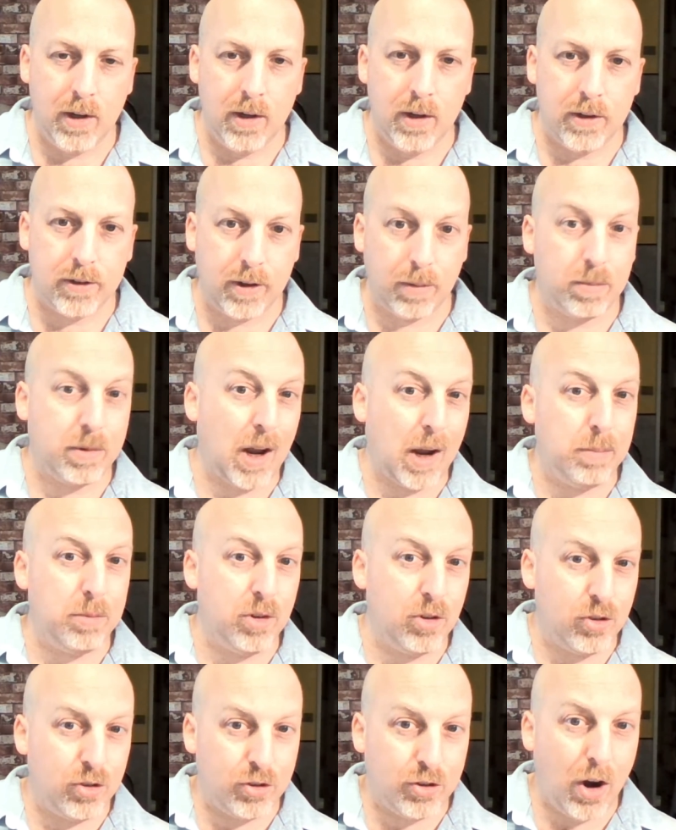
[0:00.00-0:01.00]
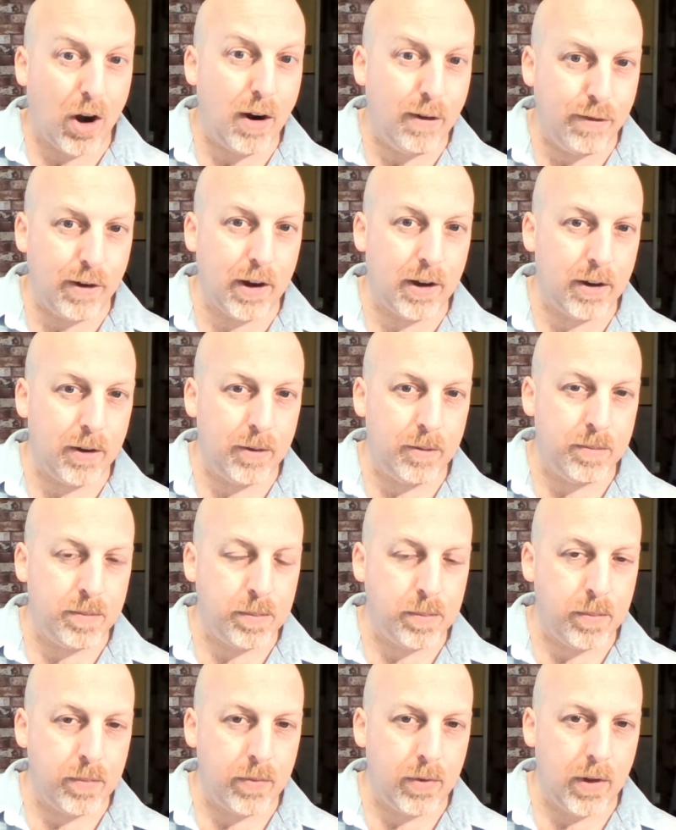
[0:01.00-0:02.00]
Sometimes you starve it.
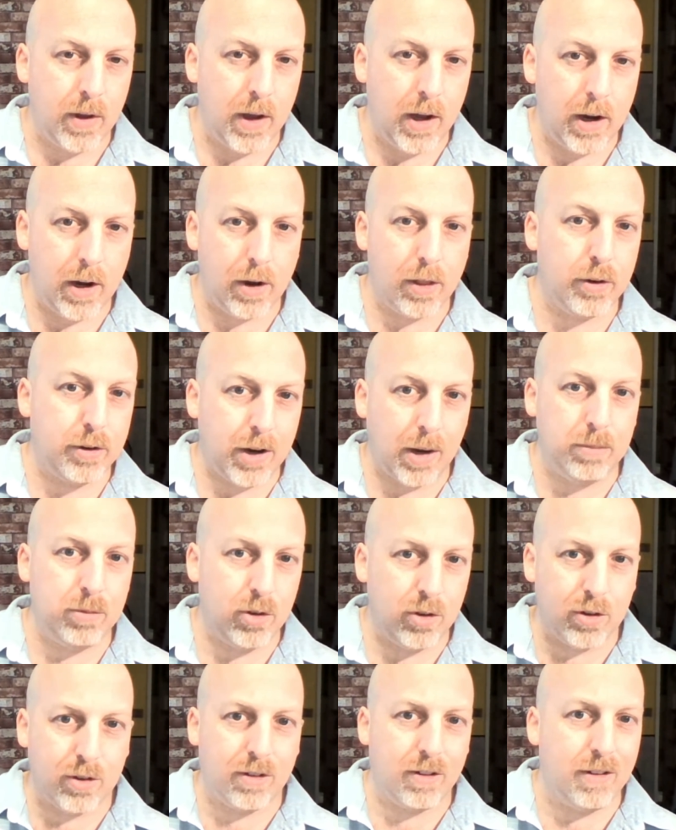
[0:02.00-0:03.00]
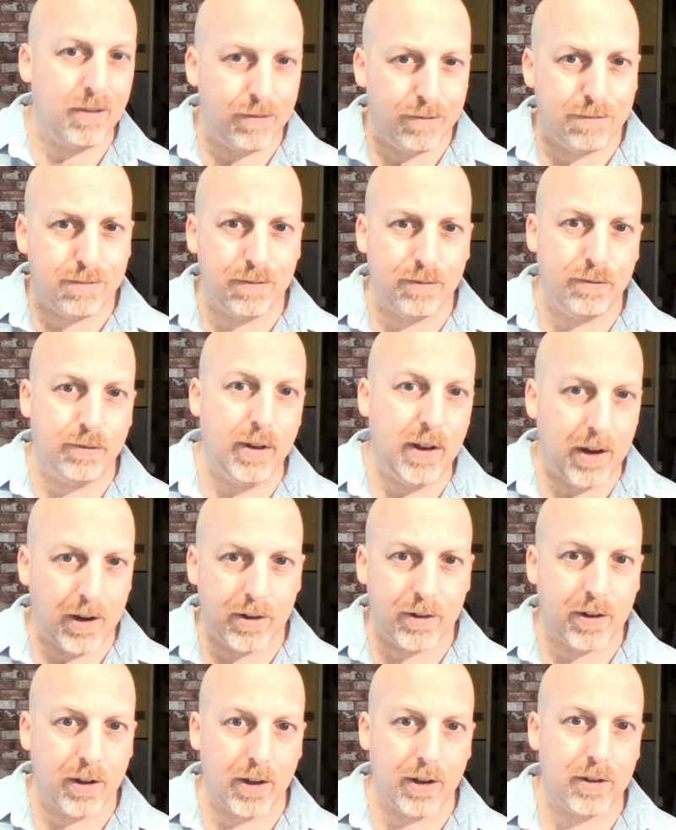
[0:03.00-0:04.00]
And other times you just feed it
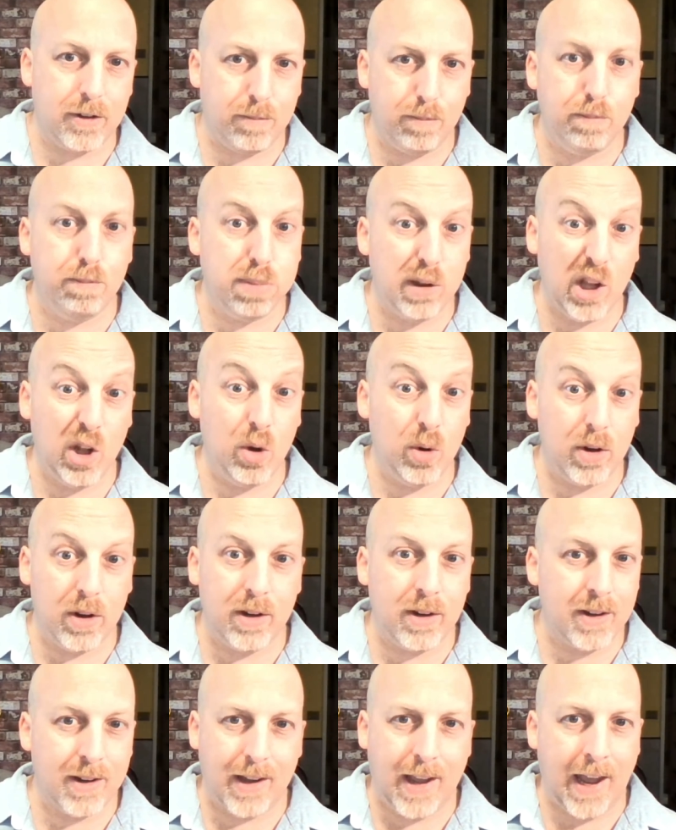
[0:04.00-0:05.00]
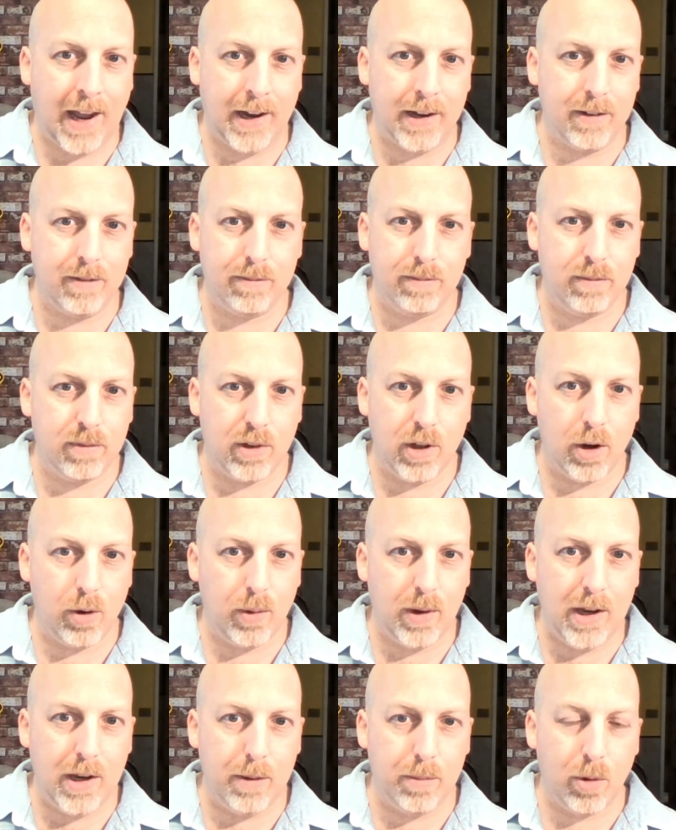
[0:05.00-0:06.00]
until it's bloated and it can't, you know,
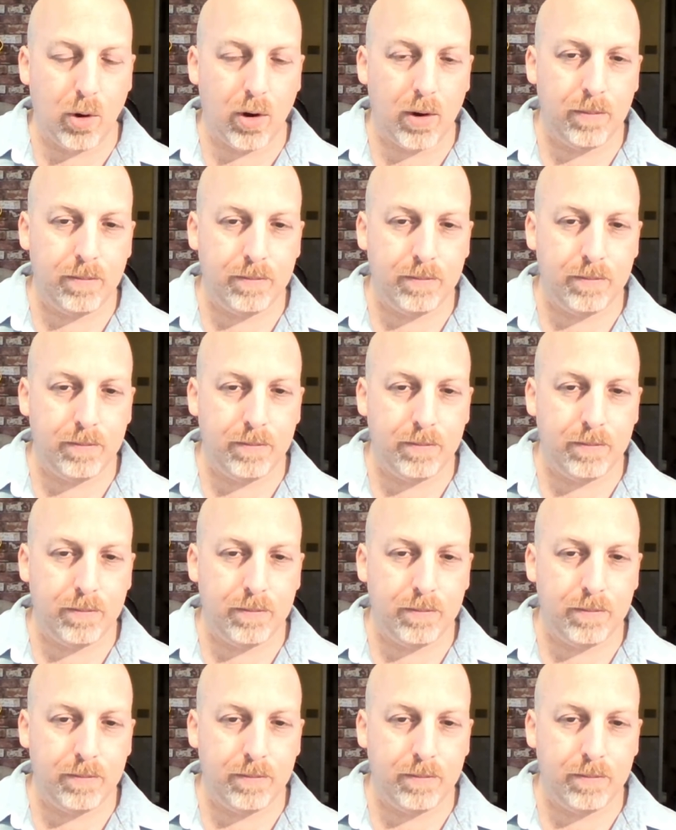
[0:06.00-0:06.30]
eat anymore.